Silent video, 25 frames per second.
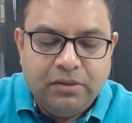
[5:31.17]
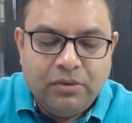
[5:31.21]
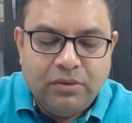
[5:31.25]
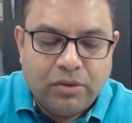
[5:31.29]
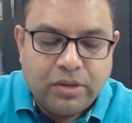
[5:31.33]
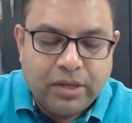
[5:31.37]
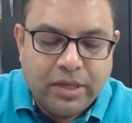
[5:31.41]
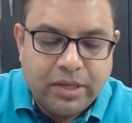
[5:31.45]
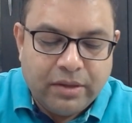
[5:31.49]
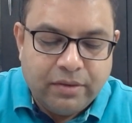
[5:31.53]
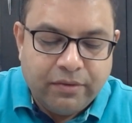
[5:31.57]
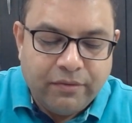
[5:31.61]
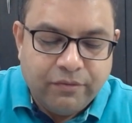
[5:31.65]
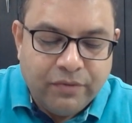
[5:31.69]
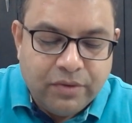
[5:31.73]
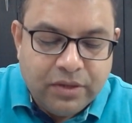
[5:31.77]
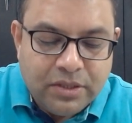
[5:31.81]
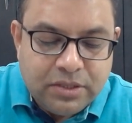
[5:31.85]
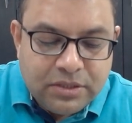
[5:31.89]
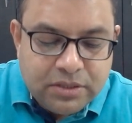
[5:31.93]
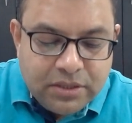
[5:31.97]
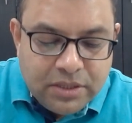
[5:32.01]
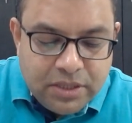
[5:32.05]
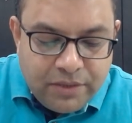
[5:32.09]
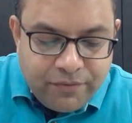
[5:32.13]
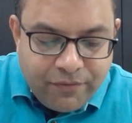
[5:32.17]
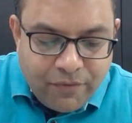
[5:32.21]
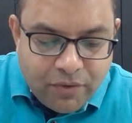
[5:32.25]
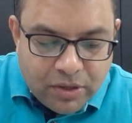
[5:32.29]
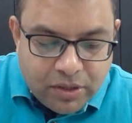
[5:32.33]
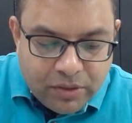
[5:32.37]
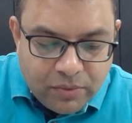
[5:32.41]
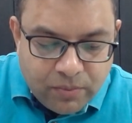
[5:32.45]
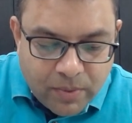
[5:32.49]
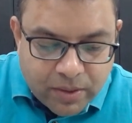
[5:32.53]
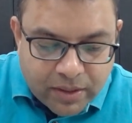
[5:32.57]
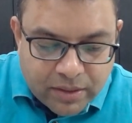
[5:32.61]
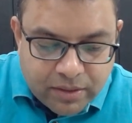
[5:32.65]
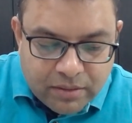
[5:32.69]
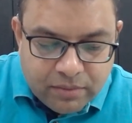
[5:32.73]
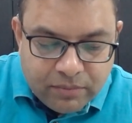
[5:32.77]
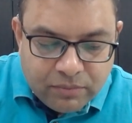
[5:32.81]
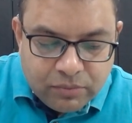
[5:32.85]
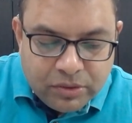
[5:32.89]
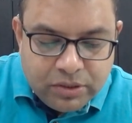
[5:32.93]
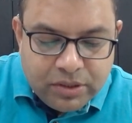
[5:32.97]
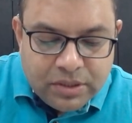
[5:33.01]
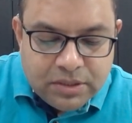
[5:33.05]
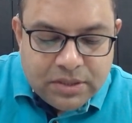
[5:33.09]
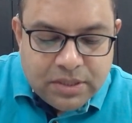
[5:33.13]
Okay. Verse 341,
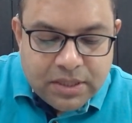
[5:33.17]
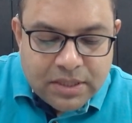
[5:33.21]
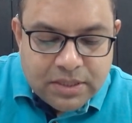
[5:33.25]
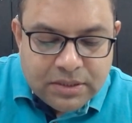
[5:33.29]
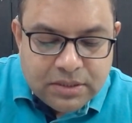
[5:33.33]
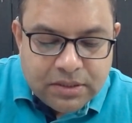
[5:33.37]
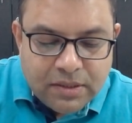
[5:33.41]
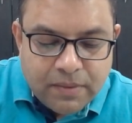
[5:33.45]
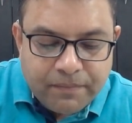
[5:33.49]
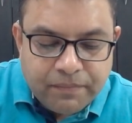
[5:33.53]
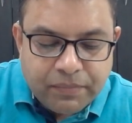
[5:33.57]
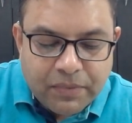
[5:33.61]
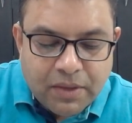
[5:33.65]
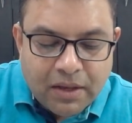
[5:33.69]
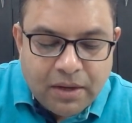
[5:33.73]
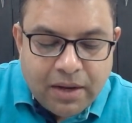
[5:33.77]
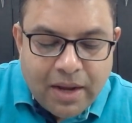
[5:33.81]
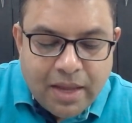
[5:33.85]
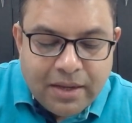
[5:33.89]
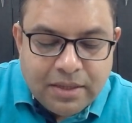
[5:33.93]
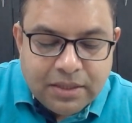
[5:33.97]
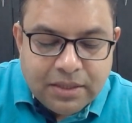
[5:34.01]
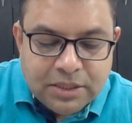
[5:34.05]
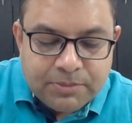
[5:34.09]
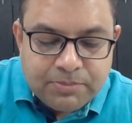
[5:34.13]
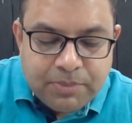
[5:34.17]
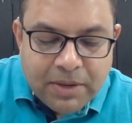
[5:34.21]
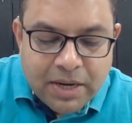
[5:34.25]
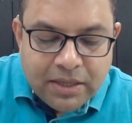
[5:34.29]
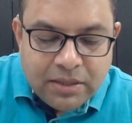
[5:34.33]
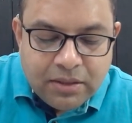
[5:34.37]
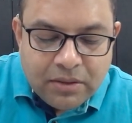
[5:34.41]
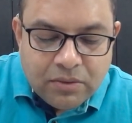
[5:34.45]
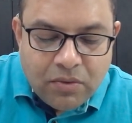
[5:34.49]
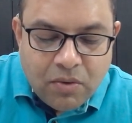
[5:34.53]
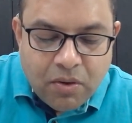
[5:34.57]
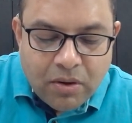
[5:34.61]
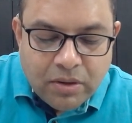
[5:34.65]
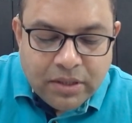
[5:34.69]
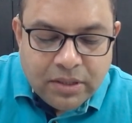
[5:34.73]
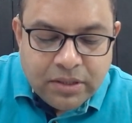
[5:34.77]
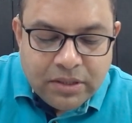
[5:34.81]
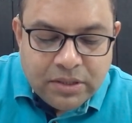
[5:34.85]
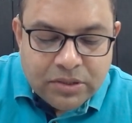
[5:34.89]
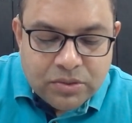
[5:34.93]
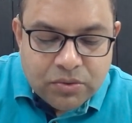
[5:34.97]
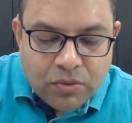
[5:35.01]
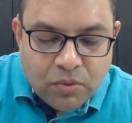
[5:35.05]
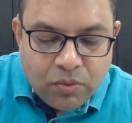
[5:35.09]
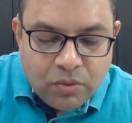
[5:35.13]
Buddha says, like a spider caught in
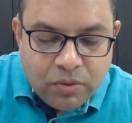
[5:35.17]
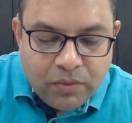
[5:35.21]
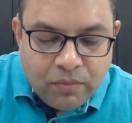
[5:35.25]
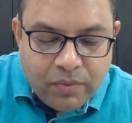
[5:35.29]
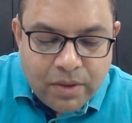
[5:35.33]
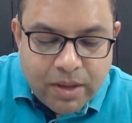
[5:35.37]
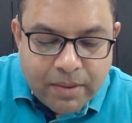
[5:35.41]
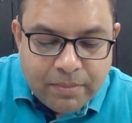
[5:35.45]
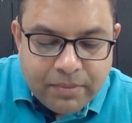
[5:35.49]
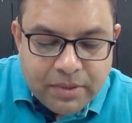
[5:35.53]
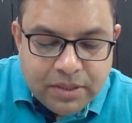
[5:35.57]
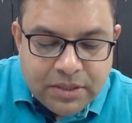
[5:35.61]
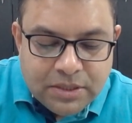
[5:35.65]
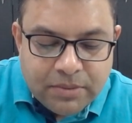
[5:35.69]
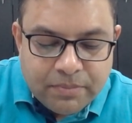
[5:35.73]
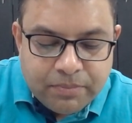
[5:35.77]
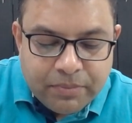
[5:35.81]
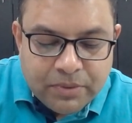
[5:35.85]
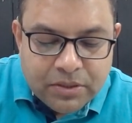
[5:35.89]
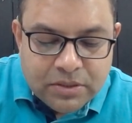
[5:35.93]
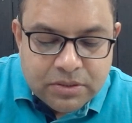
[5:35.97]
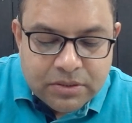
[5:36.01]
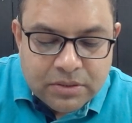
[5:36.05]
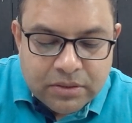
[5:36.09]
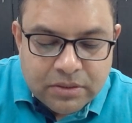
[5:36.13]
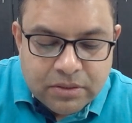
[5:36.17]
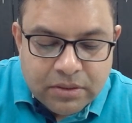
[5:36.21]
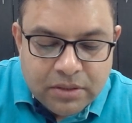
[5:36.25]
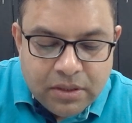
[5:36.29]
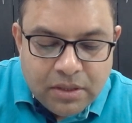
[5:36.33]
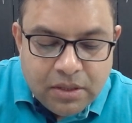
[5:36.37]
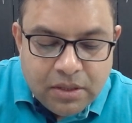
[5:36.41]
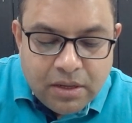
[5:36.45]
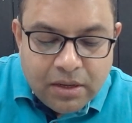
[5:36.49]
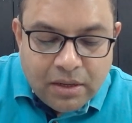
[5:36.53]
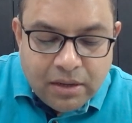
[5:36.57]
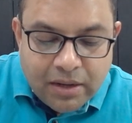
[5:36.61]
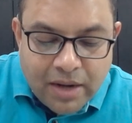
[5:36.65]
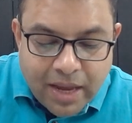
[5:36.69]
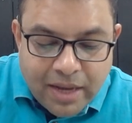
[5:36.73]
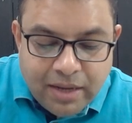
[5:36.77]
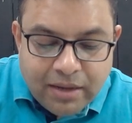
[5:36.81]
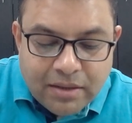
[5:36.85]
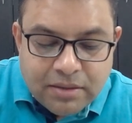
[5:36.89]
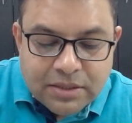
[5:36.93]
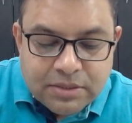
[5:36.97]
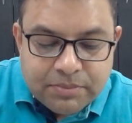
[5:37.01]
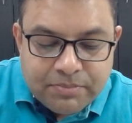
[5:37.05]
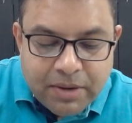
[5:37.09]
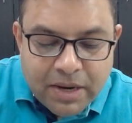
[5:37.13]
its own web is a person like
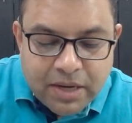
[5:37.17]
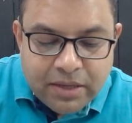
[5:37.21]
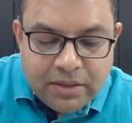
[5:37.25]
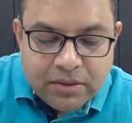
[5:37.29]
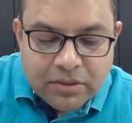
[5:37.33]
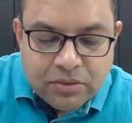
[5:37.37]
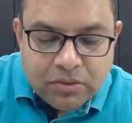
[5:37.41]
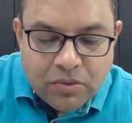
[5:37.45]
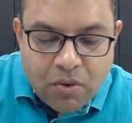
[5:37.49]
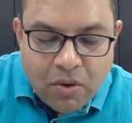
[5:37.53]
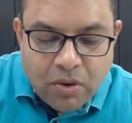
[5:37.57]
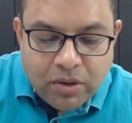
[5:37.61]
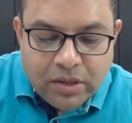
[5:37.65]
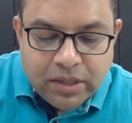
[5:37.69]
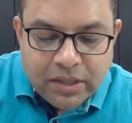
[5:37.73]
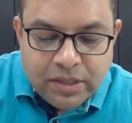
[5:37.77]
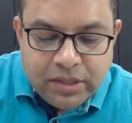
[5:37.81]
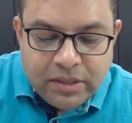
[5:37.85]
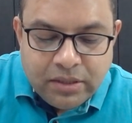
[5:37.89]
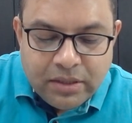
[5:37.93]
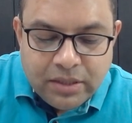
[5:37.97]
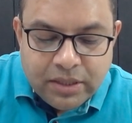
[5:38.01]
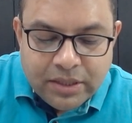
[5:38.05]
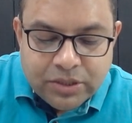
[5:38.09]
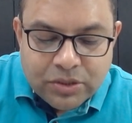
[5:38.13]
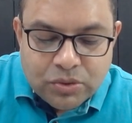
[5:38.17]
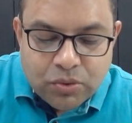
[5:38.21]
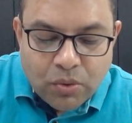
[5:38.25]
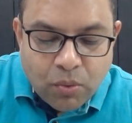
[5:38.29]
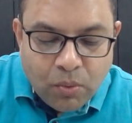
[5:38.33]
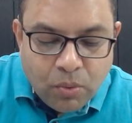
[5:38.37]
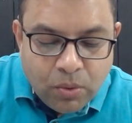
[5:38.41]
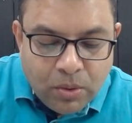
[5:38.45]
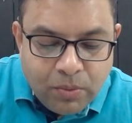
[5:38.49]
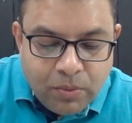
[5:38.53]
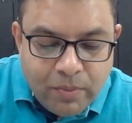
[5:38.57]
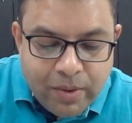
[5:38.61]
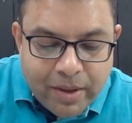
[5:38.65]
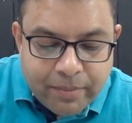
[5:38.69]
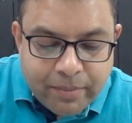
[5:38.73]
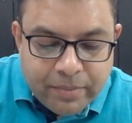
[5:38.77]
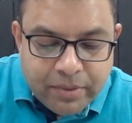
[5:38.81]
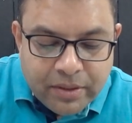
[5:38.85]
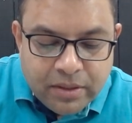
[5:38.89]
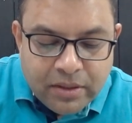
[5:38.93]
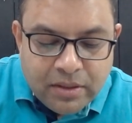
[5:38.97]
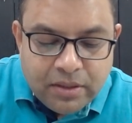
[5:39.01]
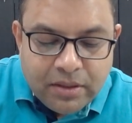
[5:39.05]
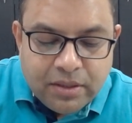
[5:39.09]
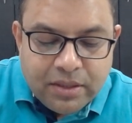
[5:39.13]
a spider caught in its own web
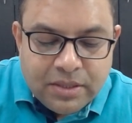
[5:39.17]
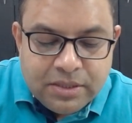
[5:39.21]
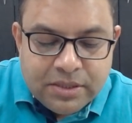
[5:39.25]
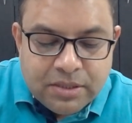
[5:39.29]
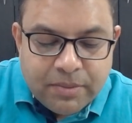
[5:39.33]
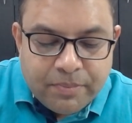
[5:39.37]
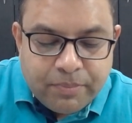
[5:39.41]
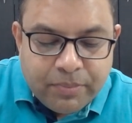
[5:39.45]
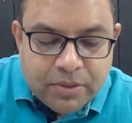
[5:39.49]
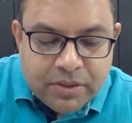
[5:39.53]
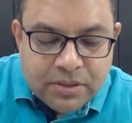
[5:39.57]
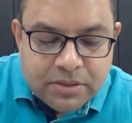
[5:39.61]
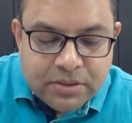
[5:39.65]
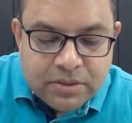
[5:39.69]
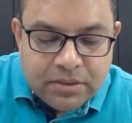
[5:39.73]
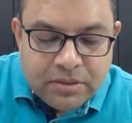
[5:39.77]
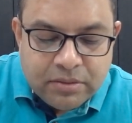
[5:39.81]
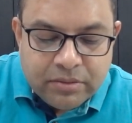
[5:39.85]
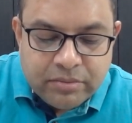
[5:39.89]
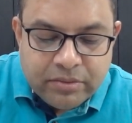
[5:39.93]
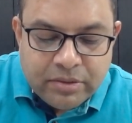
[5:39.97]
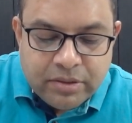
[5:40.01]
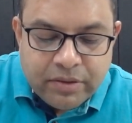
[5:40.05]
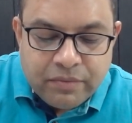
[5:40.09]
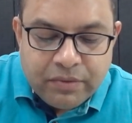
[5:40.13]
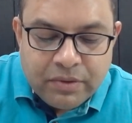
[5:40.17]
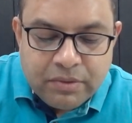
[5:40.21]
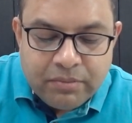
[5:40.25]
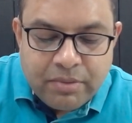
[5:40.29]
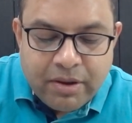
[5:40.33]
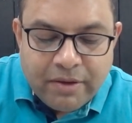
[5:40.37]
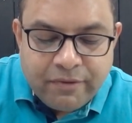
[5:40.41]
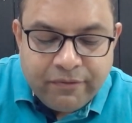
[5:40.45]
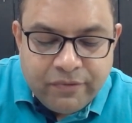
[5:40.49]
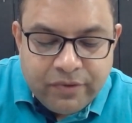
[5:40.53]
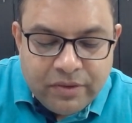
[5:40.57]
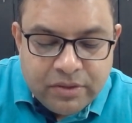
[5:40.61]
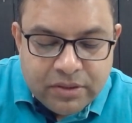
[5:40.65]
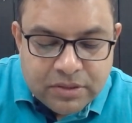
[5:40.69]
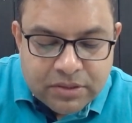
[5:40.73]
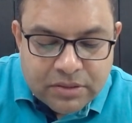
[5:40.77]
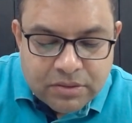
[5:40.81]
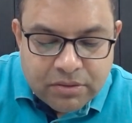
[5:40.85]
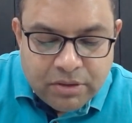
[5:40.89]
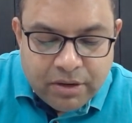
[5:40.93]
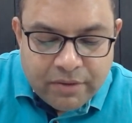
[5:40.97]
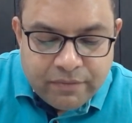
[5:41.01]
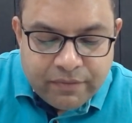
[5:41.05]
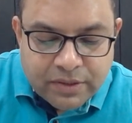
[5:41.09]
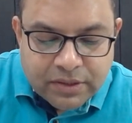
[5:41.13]
is a person driven by fierce
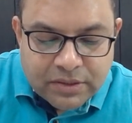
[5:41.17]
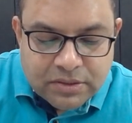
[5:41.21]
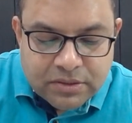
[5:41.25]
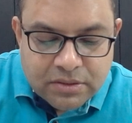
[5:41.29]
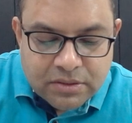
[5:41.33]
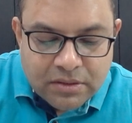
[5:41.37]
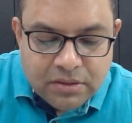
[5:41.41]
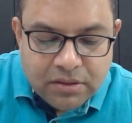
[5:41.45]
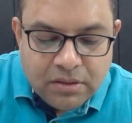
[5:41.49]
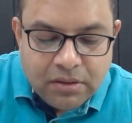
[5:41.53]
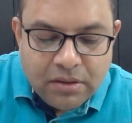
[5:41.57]
cravings.